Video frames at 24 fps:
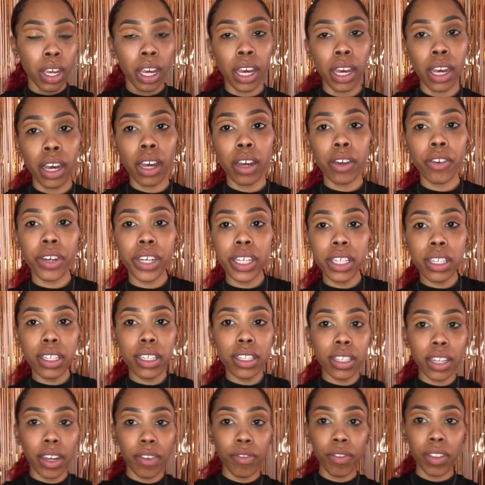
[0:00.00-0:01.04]
Cut creases
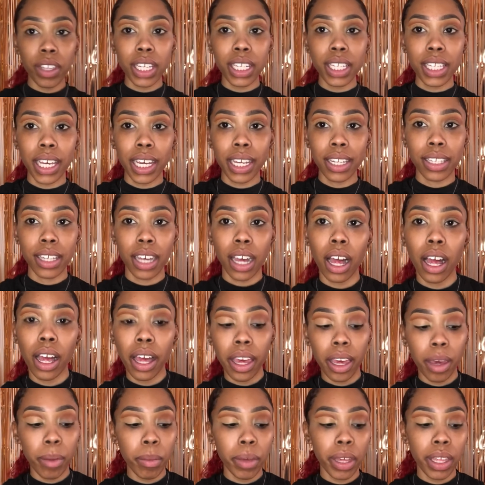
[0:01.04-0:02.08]
definitely take
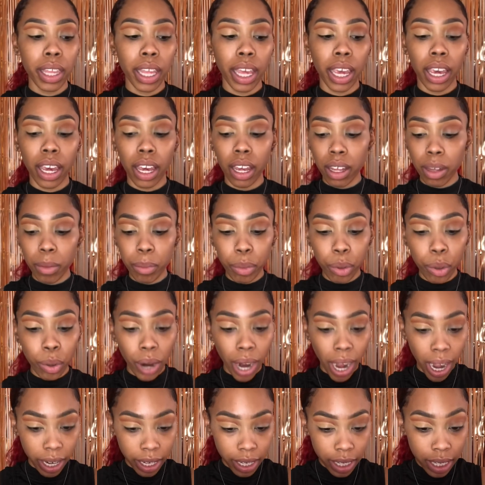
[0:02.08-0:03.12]
time and like
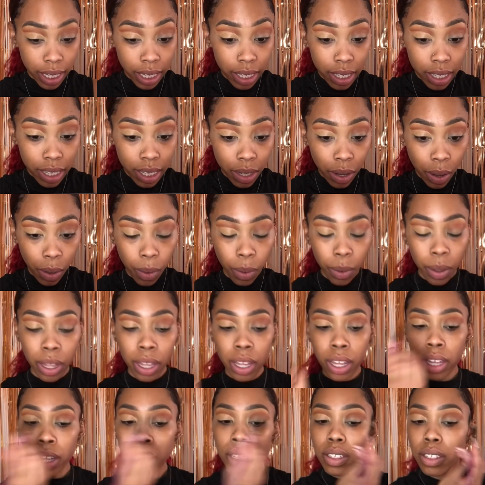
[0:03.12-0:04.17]
practice, so
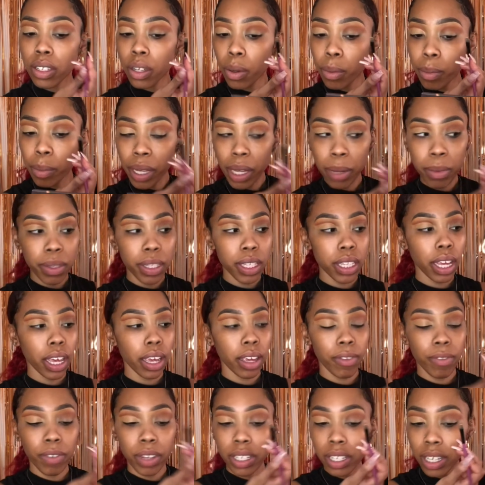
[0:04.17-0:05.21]
don't be upset
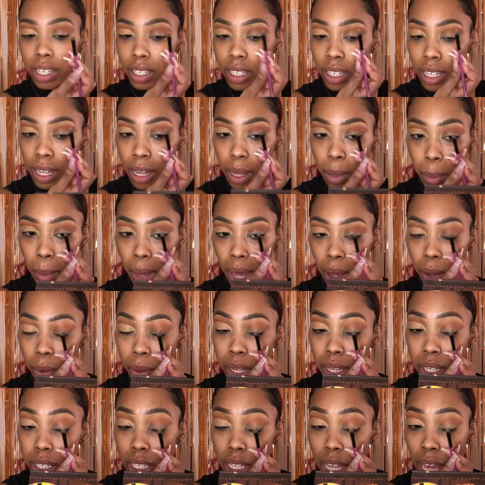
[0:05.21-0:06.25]
if it doesn't come out
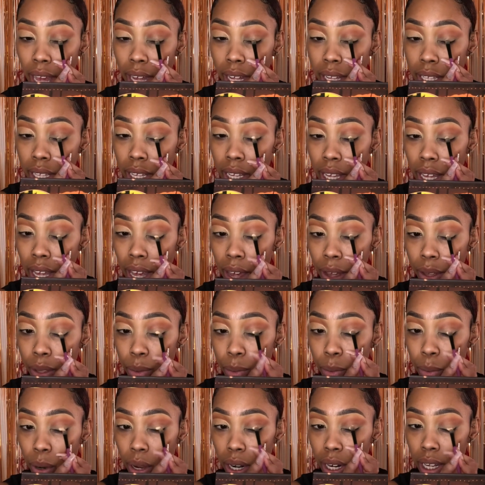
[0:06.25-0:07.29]
exactly how you
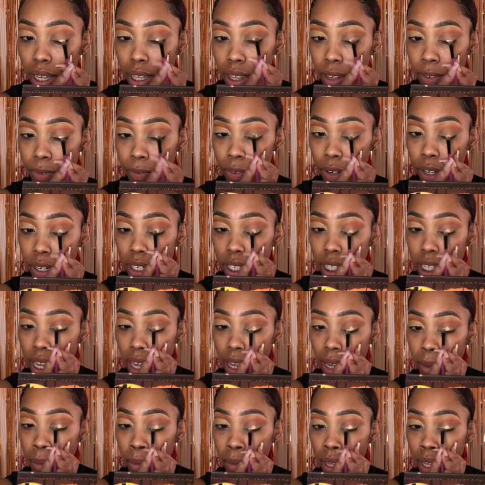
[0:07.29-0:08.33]
want it the first
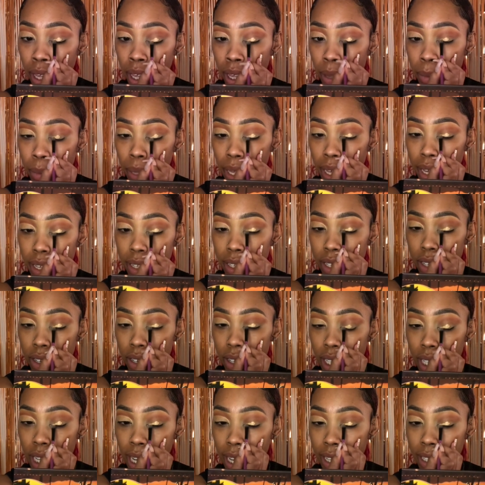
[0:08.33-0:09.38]
time, because there's
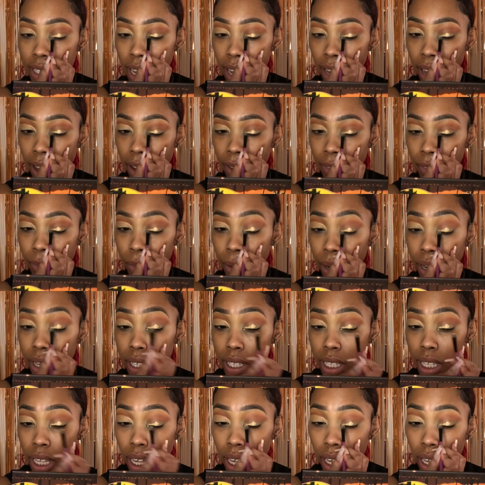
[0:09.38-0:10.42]
days I have where it's
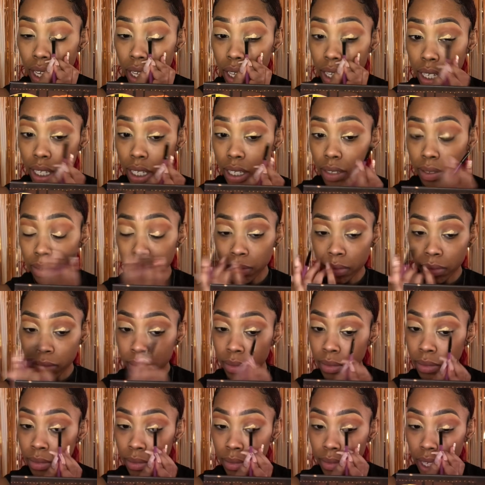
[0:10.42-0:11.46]
like,
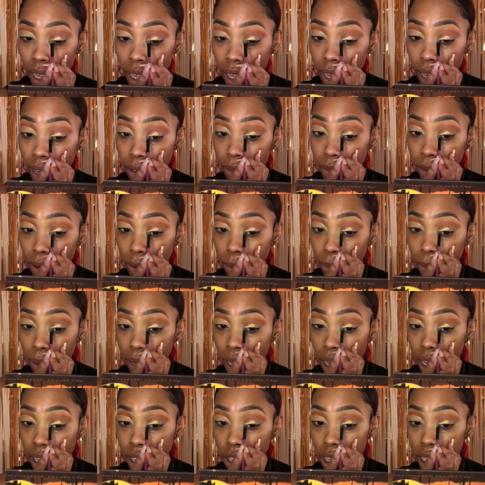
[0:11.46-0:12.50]
I don't know what
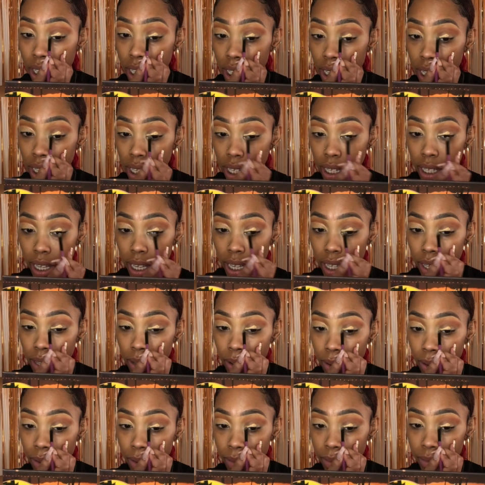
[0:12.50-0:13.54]
I just did, like, you
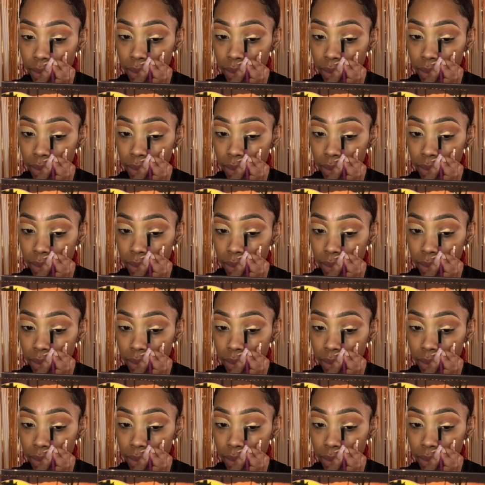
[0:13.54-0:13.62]
know?